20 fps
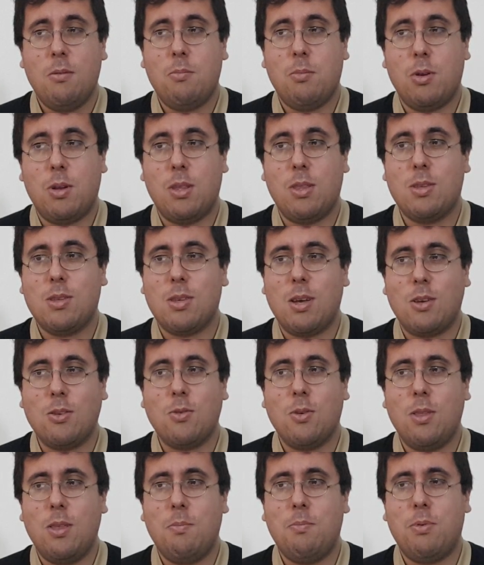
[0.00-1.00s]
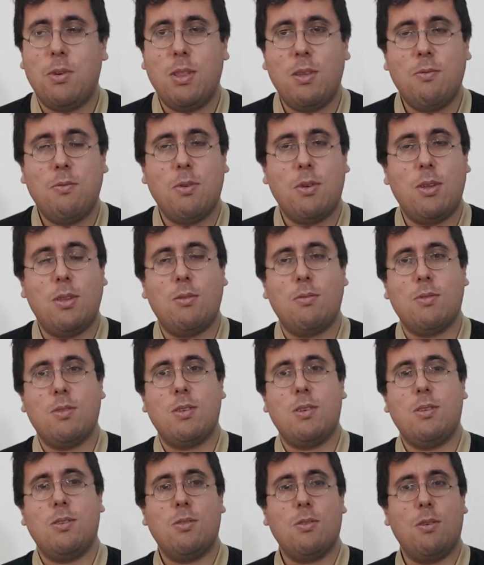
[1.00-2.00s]
but it's actually pretty funny to
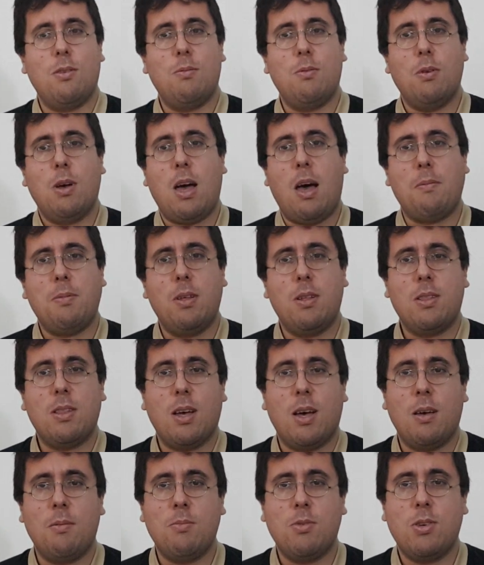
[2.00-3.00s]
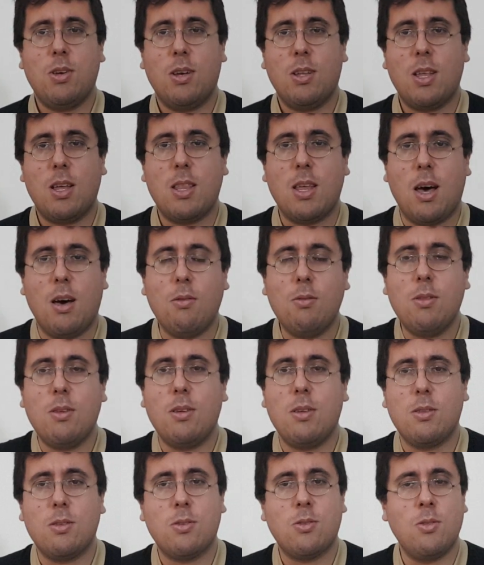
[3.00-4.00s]
see. So if you have the time, check that out.
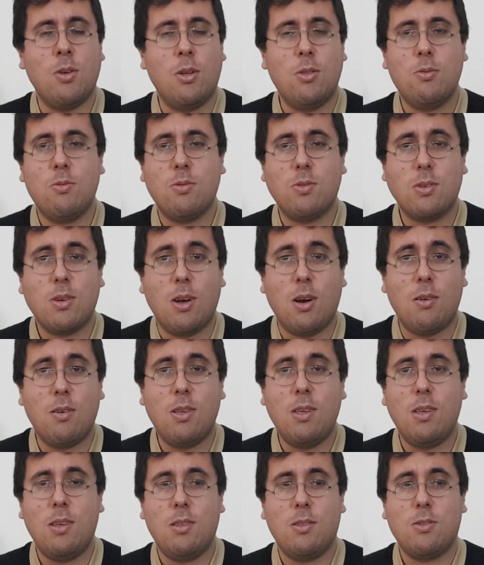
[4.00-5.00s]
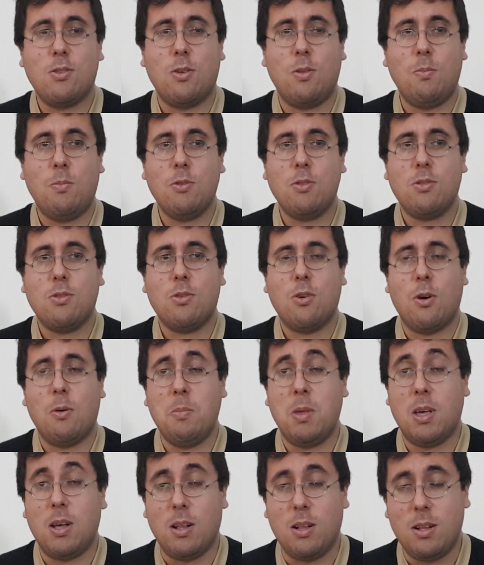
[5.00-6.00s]
It's not scary. It's almost
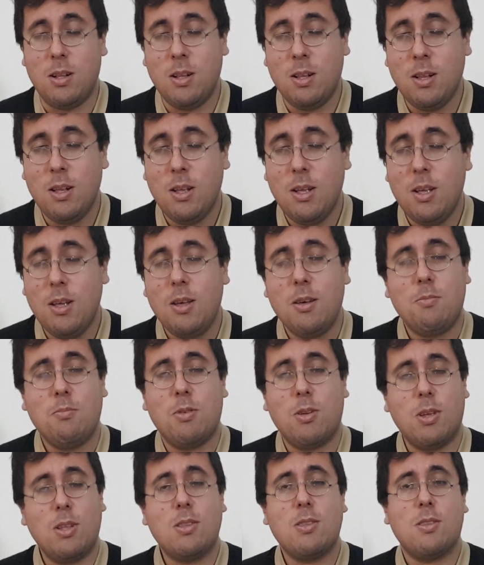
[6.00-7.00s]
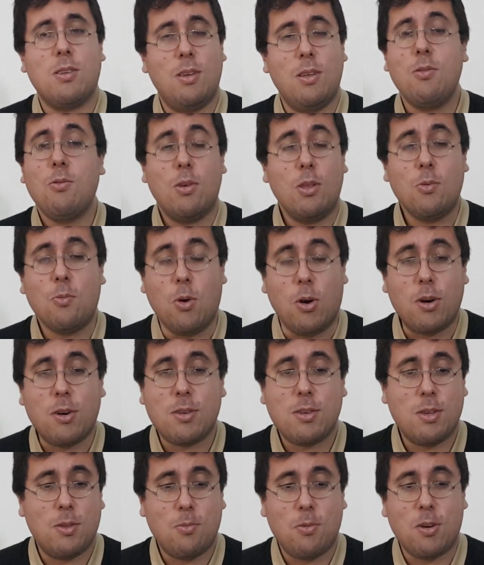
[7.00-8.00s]
comical, but it
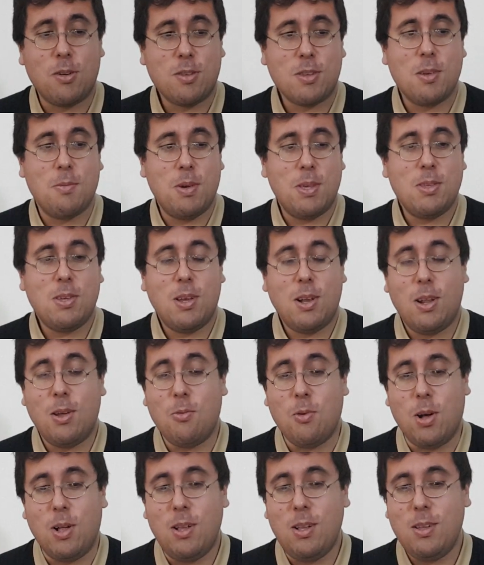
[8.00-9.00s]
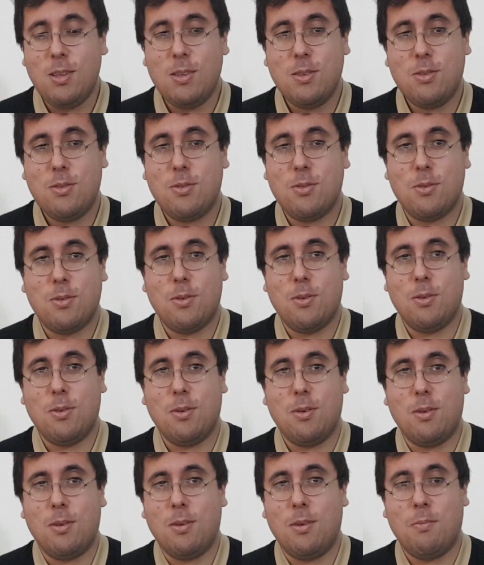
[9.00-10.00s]
works. It works amazingly well.
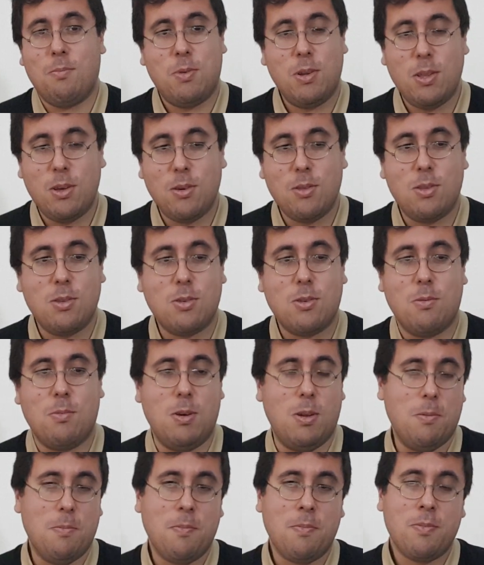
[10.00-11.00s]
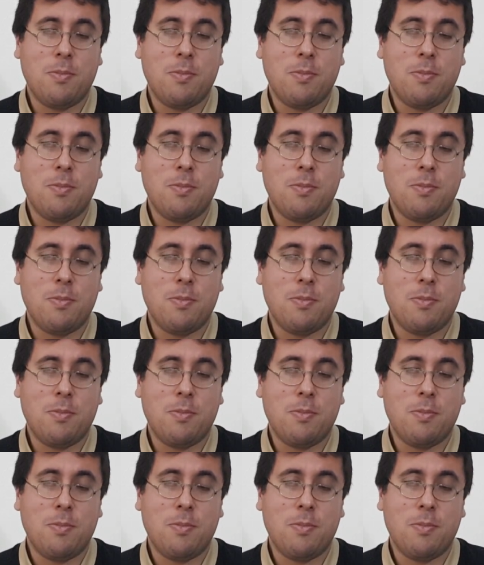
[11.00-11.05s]
So pretty good discovery.